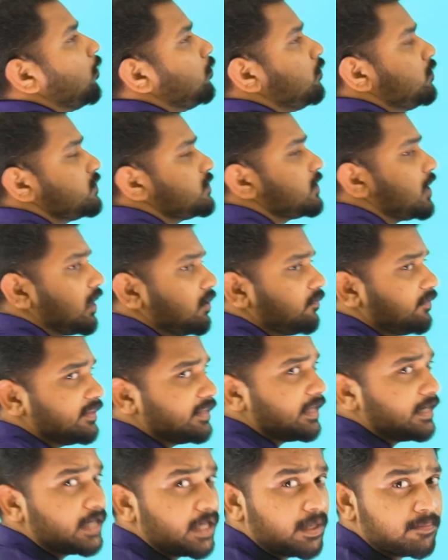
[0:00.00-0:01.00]
to start with the
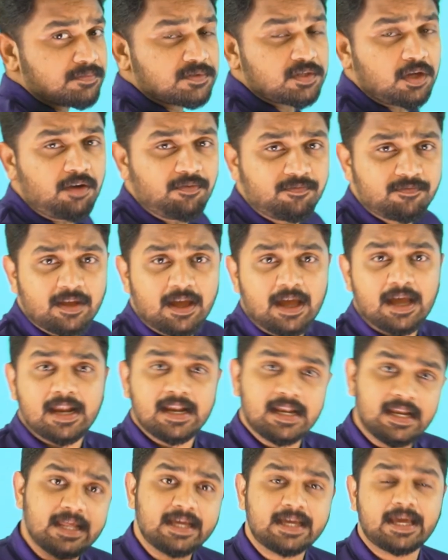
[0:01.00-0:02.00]
names of
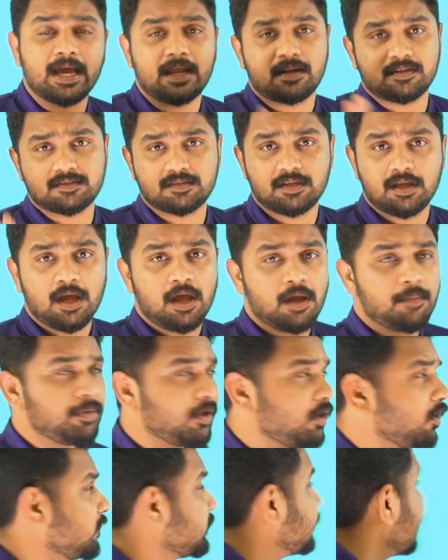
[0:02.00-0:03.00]
ligands, because